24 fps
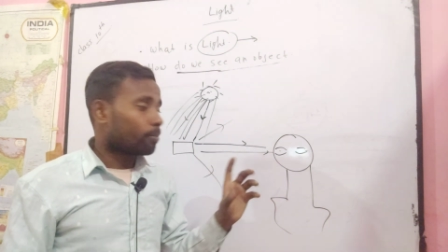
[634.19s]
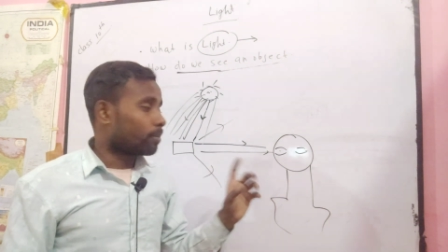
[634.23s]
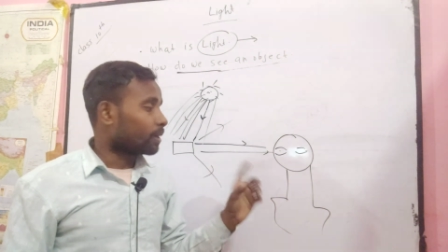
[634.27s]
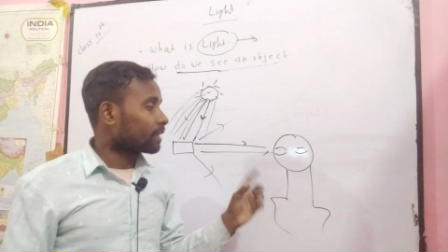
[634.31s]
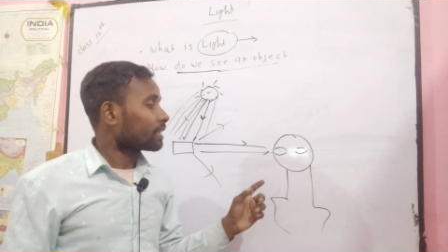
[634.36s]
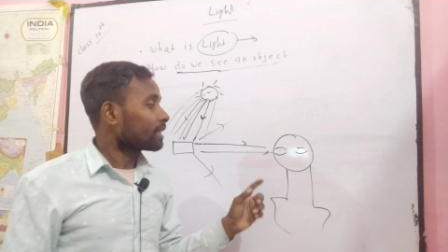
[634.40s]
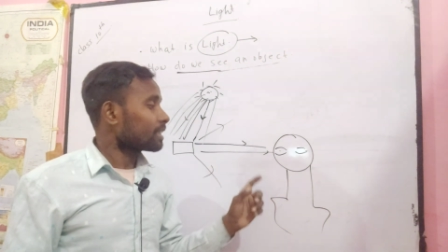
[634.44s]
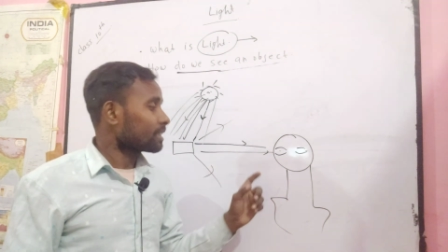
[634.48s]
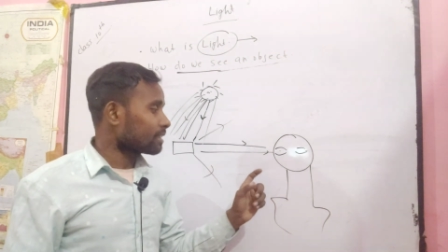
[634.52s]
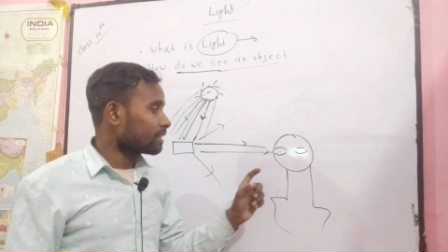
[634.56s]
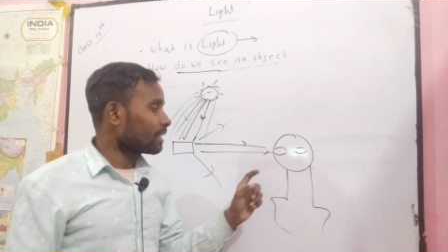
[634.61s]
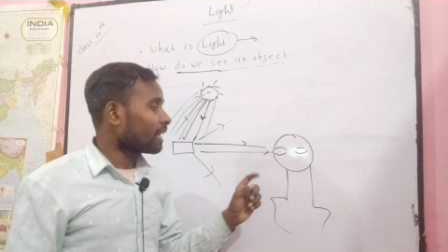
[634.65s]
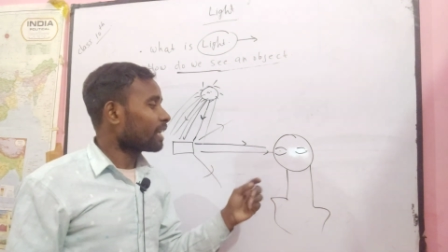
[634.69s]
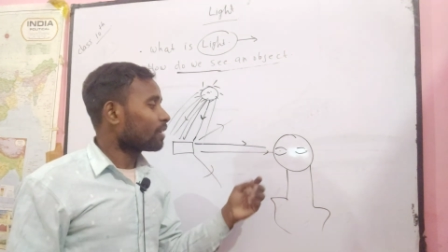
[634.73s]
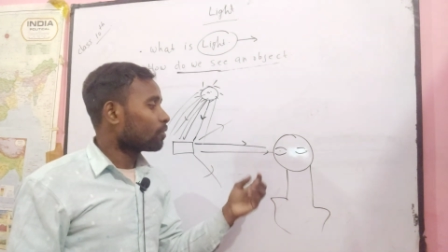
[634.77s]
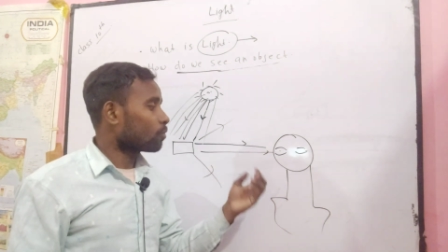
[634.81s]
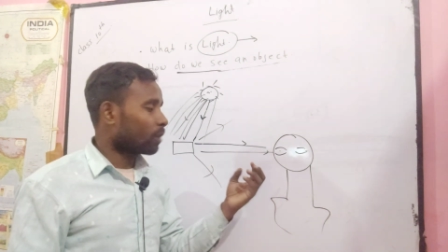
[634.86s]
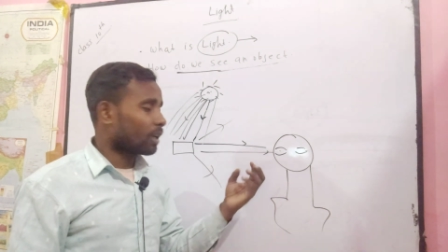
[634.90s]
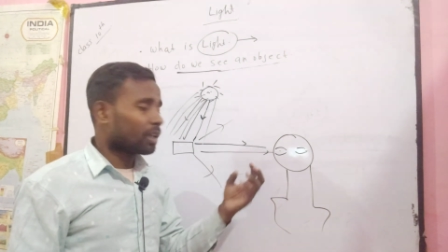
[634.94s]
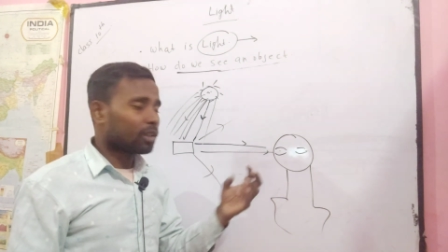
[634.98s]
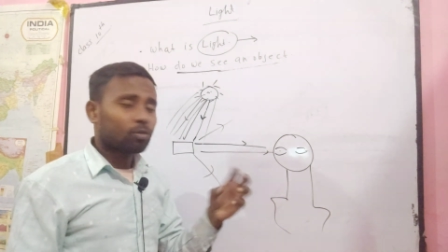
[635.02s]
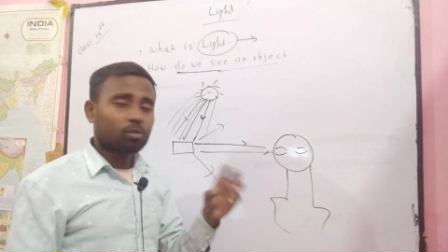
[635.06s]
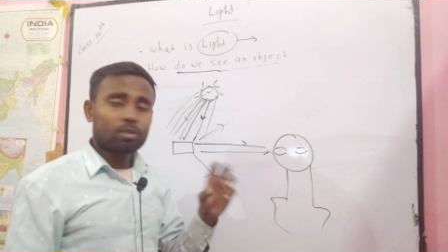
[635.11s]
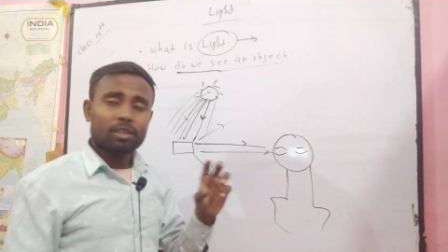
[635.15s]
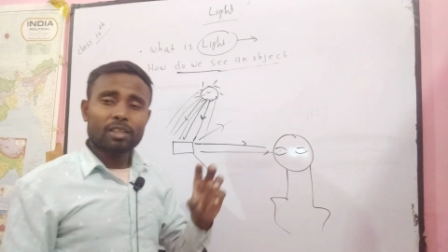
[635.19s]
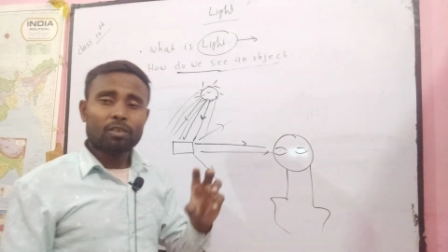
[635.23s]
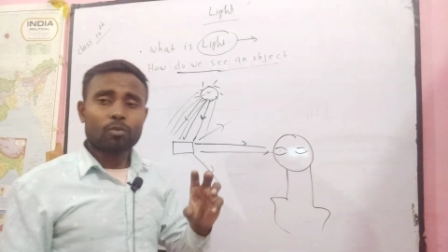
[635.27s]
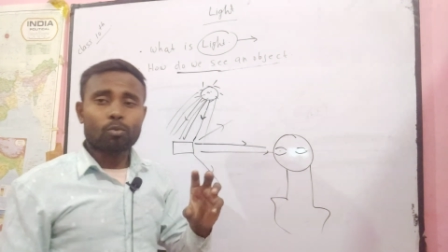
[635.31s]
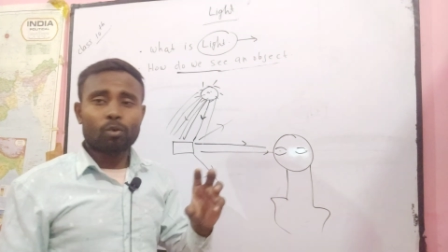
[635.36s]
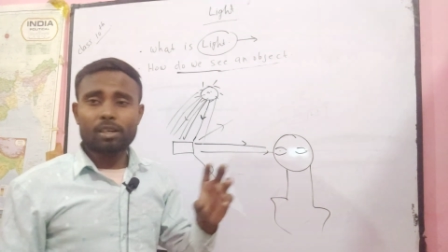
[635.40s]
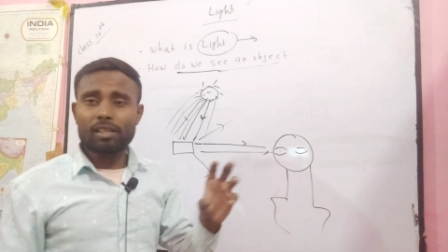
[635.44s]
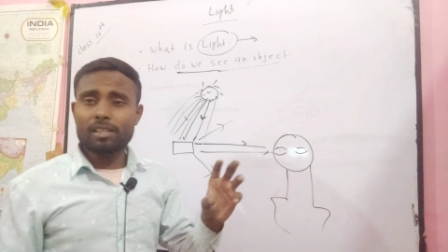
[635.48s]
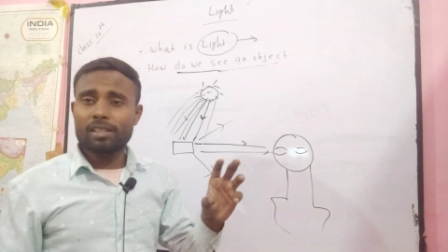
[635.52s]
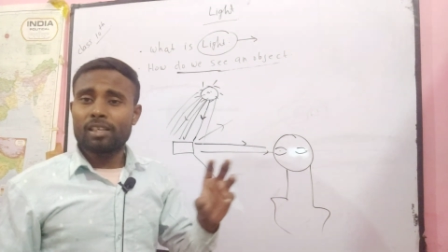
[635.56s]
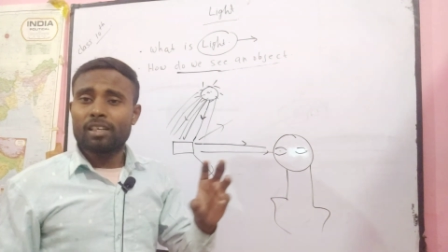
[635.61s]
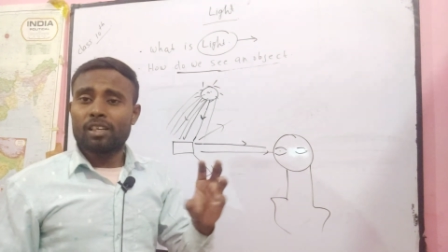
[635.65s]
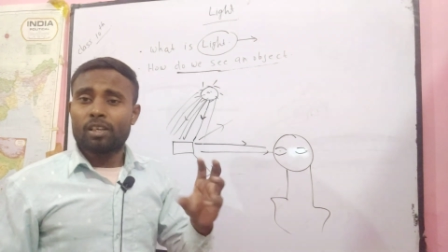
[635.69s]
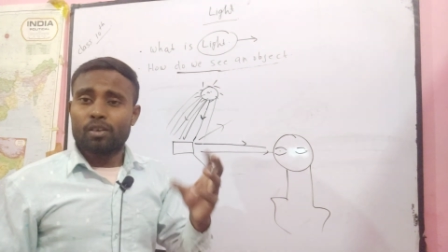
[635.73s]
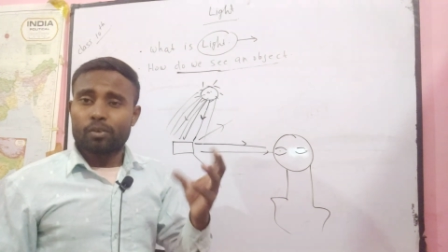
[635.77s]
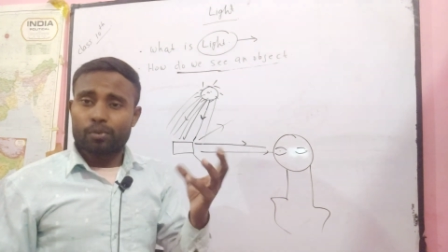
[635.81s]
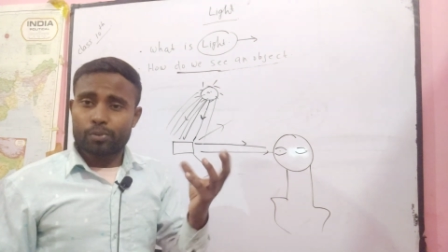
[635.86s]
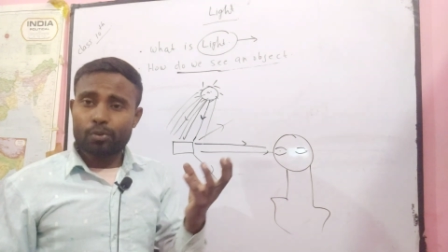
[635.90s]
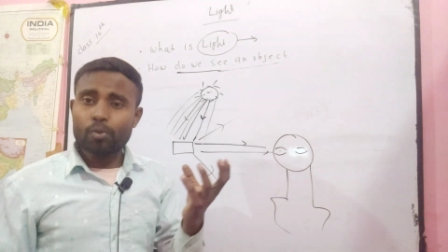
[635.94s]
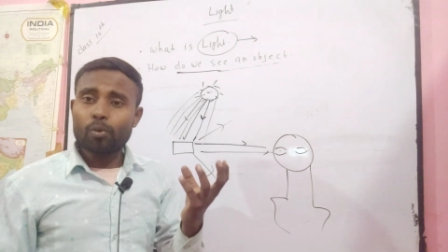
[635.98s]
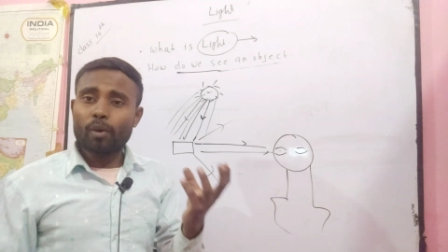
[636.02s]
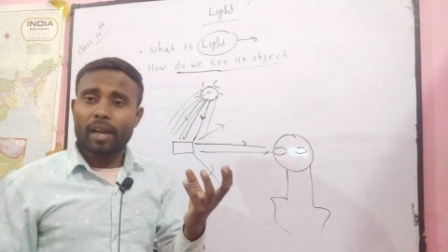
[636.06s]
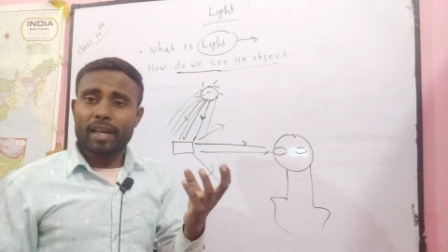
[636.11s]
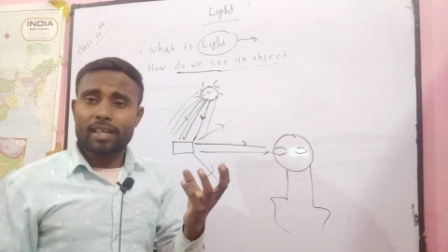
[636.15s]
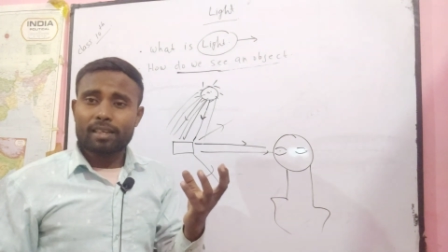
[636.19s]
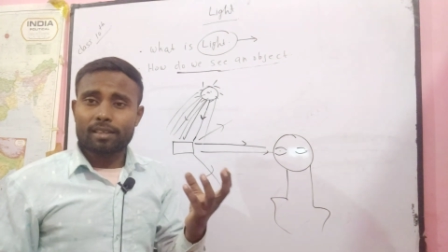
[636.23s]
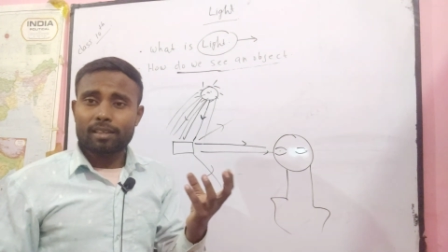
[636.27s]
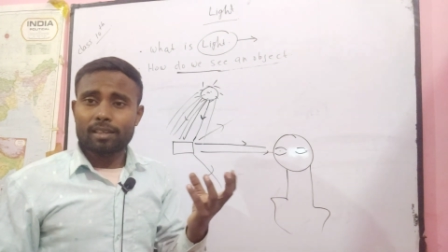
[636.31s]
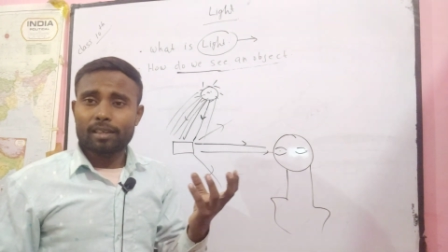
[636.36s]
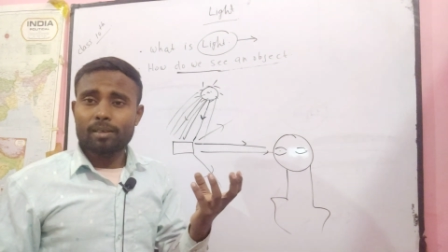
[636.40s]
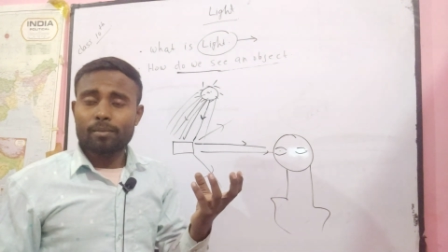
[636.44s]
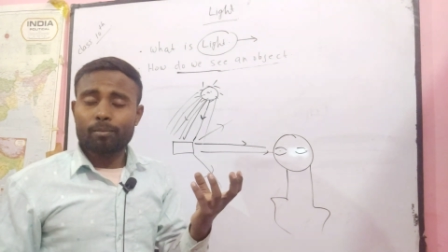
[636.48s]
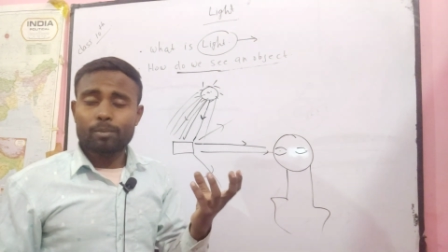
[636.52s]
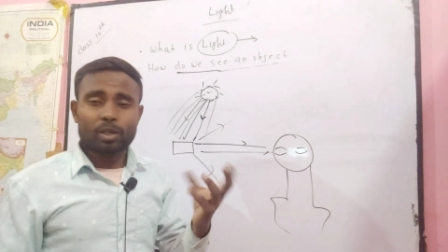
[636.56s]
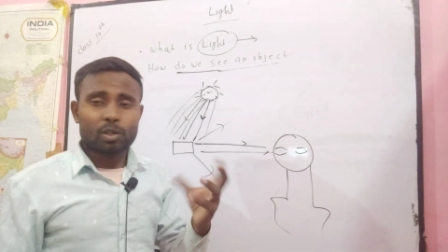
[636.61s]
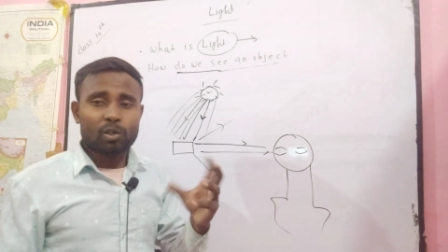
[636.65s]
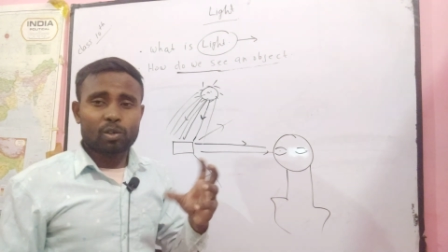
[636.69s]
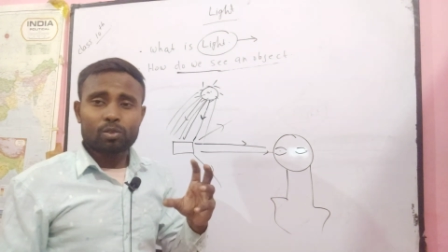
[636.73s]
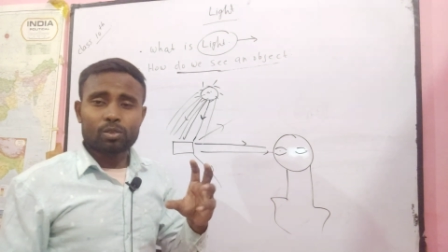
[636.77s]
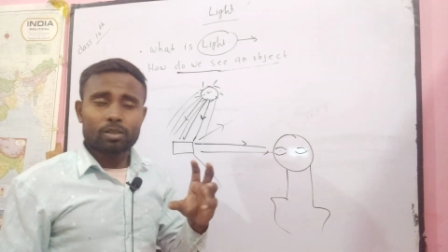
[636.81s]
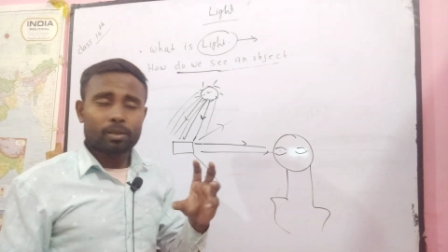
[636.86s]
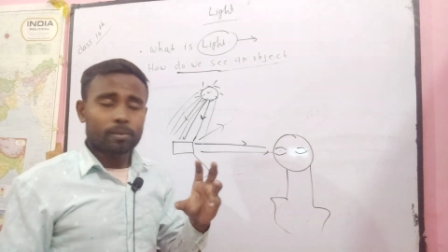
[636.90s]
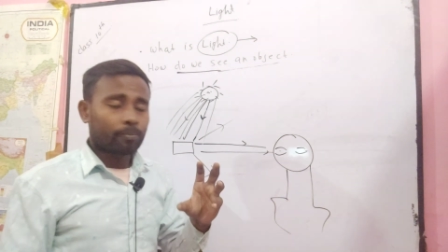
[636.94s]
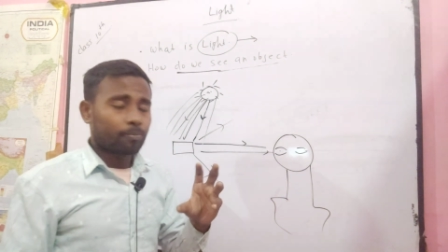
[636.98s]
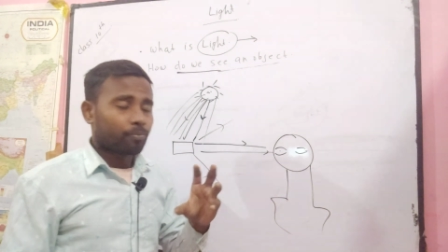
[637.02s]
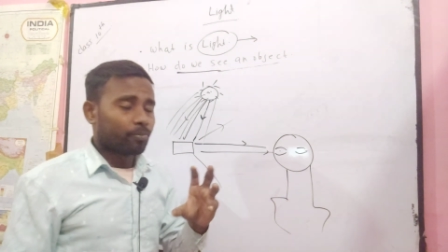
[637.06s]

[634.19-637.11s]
but still I want to take only few light ray because